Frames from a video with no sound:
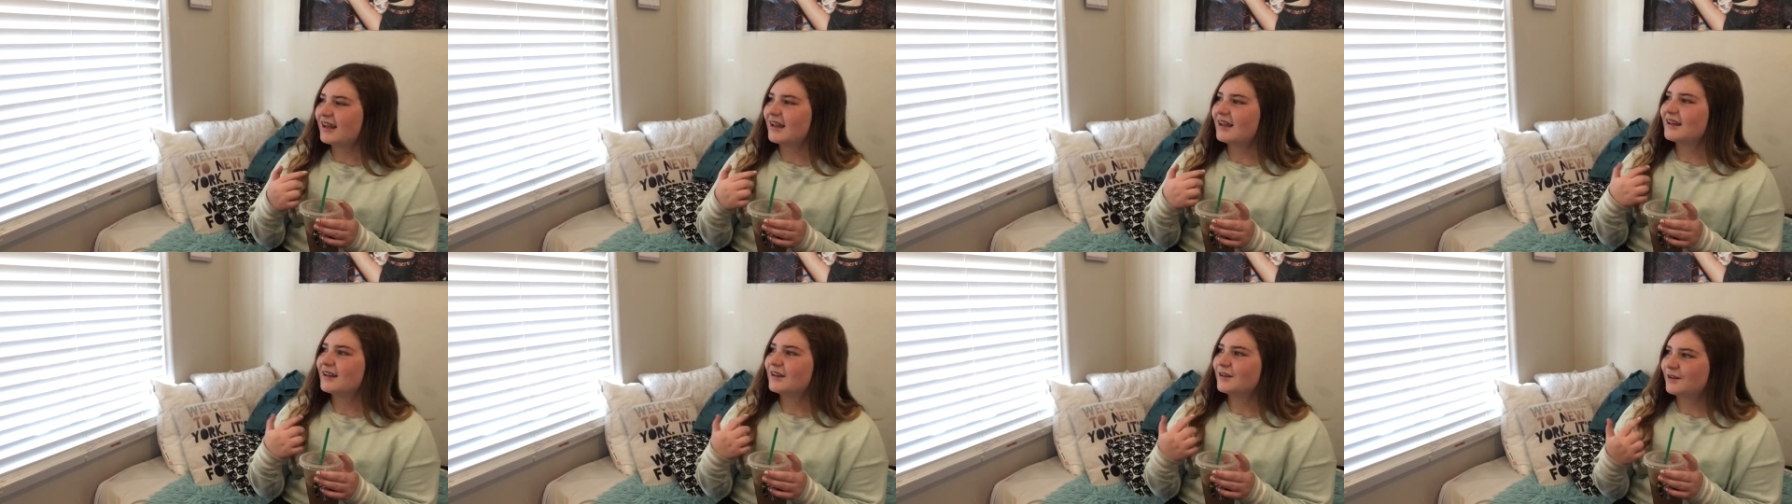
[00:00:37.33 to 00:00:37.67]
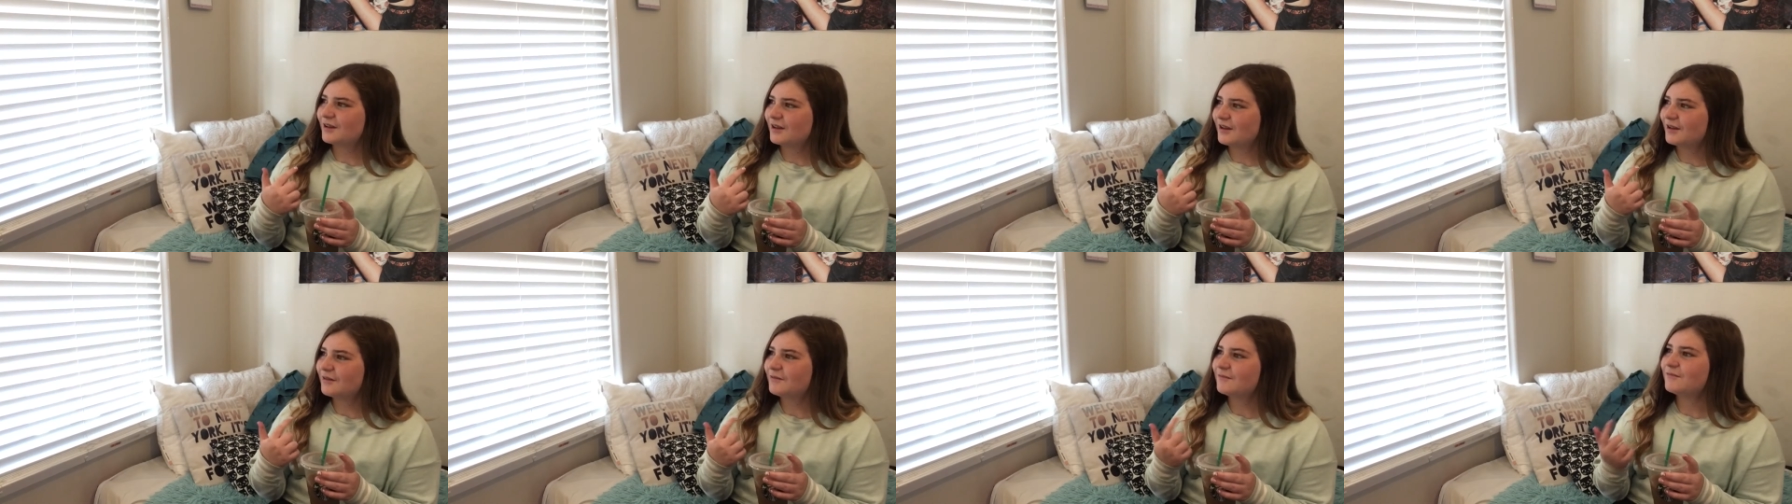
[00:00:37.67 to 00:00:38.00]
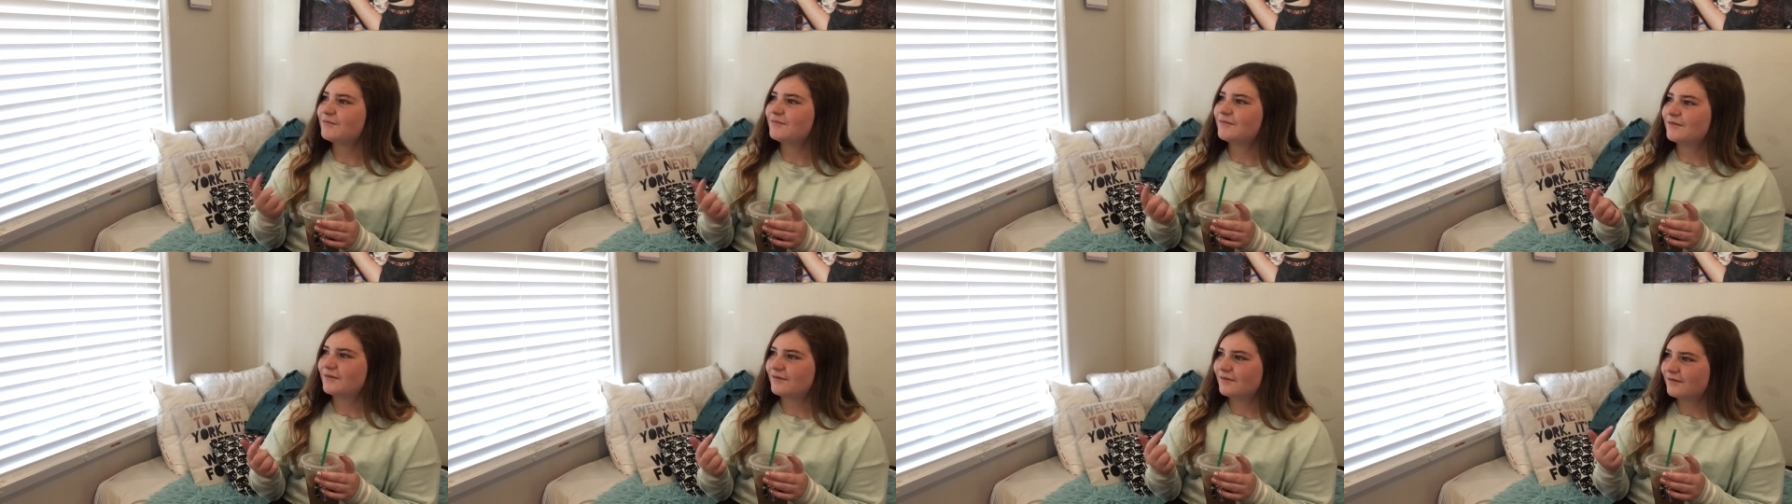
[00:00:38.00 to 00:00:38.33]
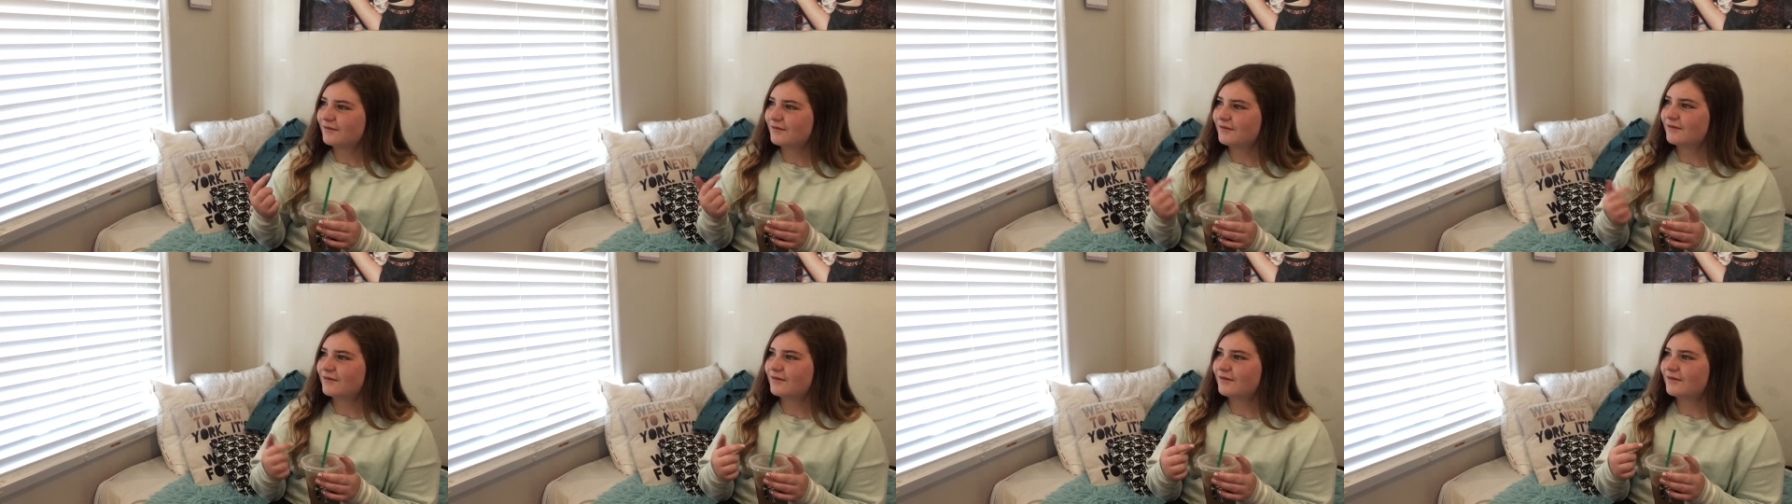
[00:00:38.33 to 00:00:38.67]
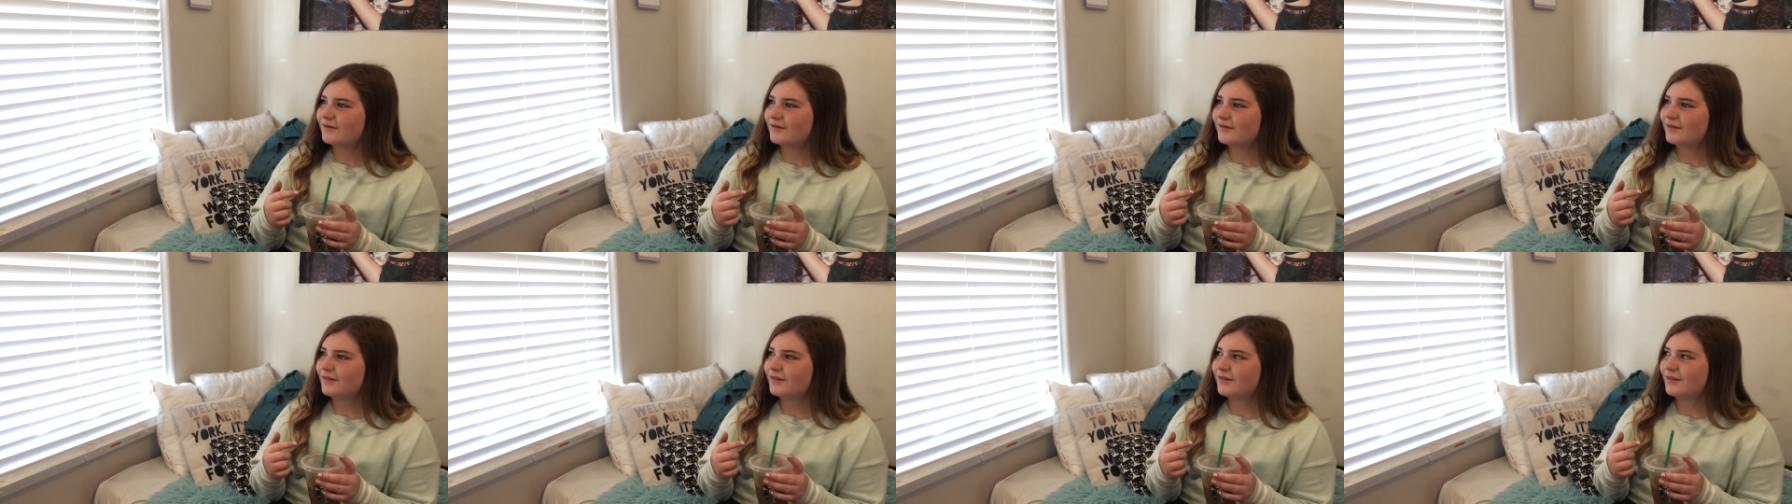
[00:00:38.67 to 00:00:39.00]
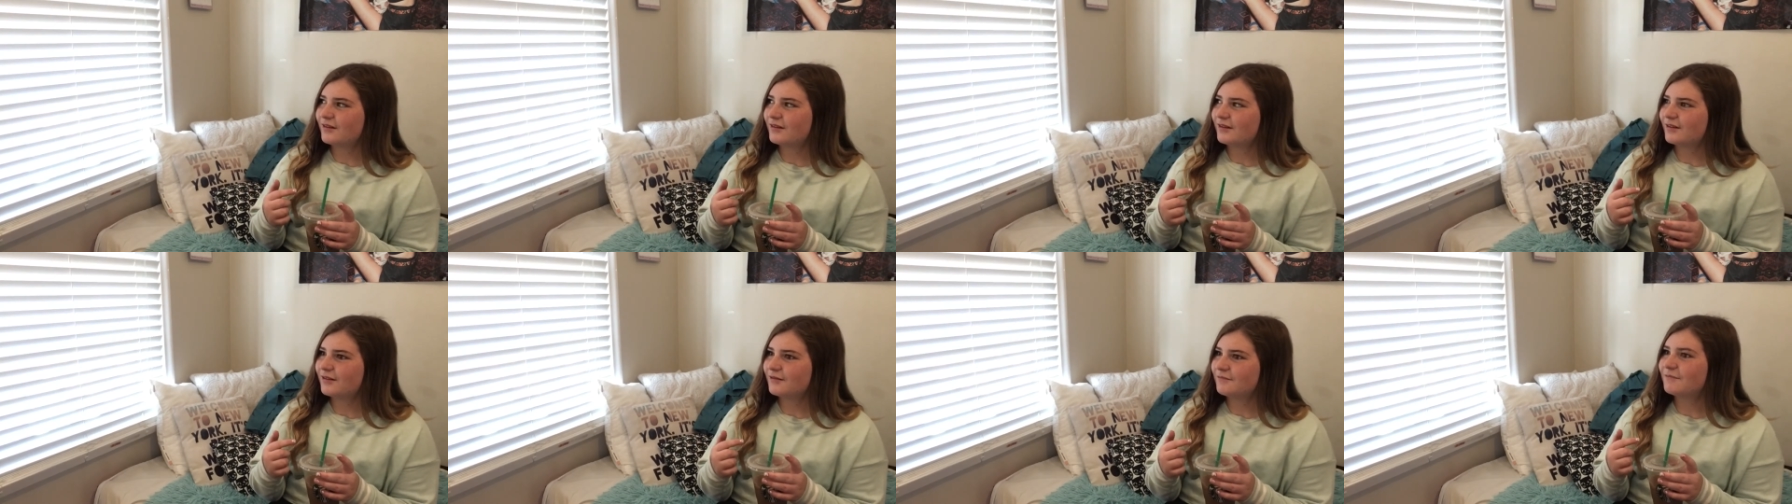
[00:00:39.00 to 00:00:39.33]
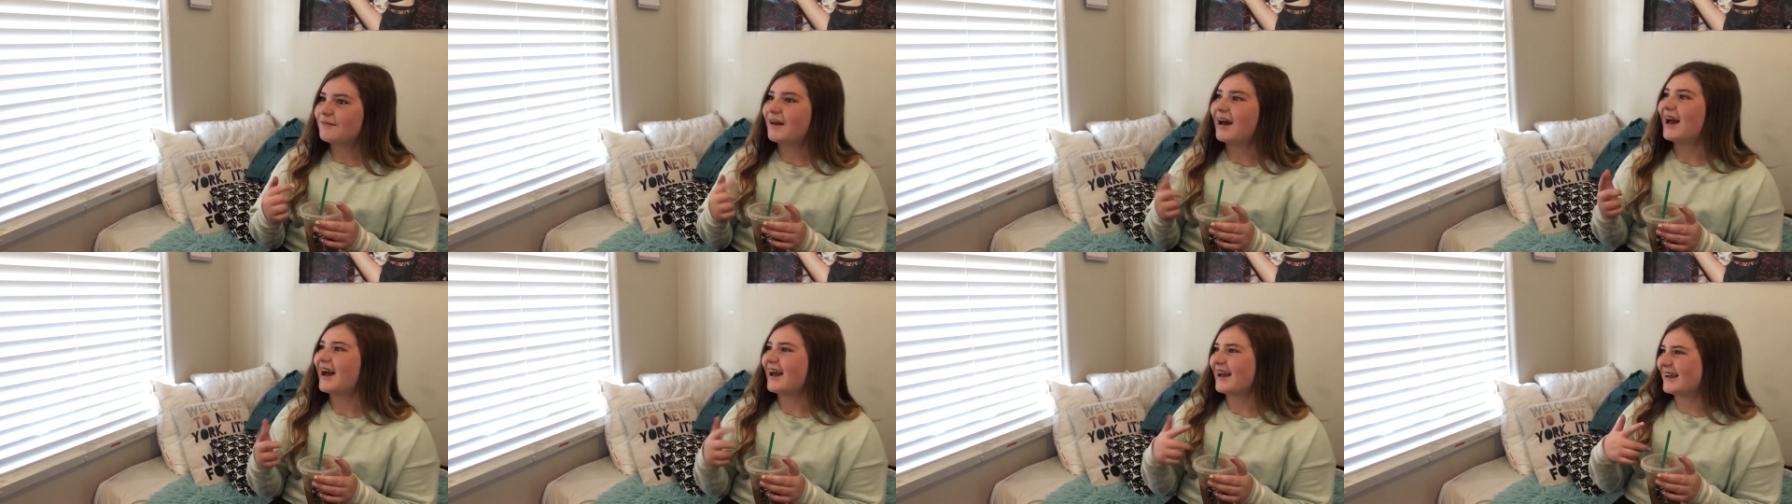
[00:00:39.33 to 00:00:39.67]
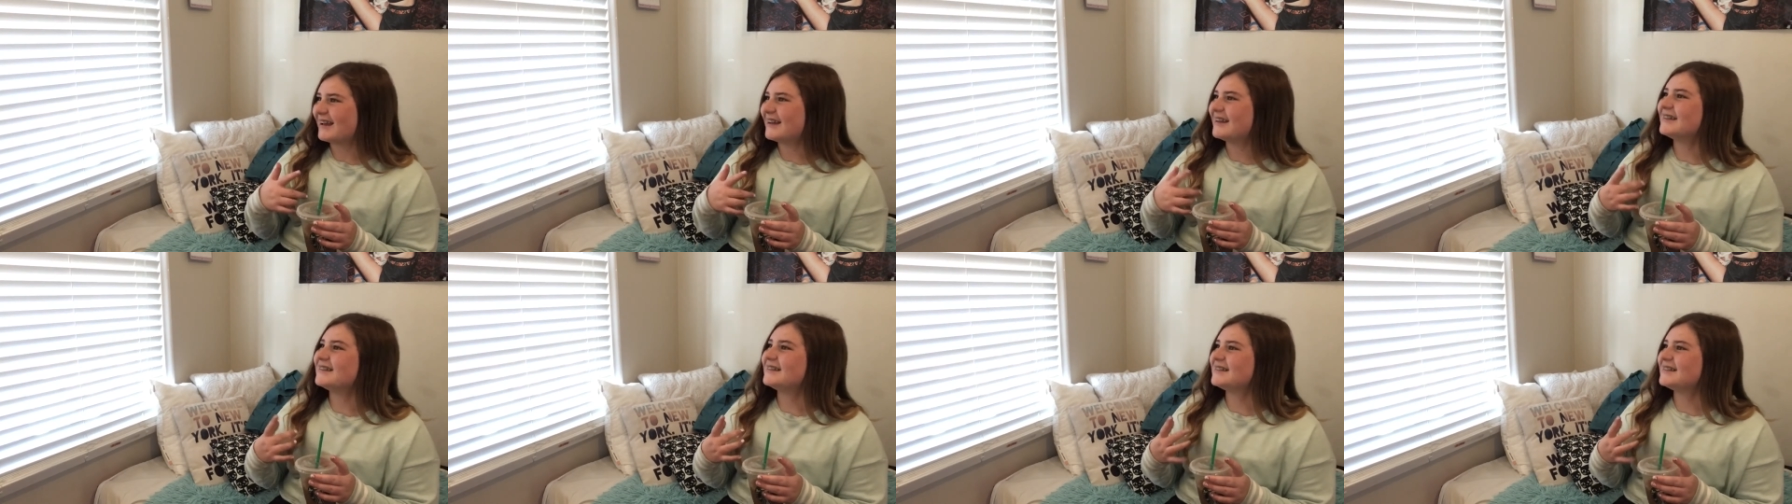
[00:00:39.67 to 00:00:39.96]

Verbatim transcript: in the back of my mind.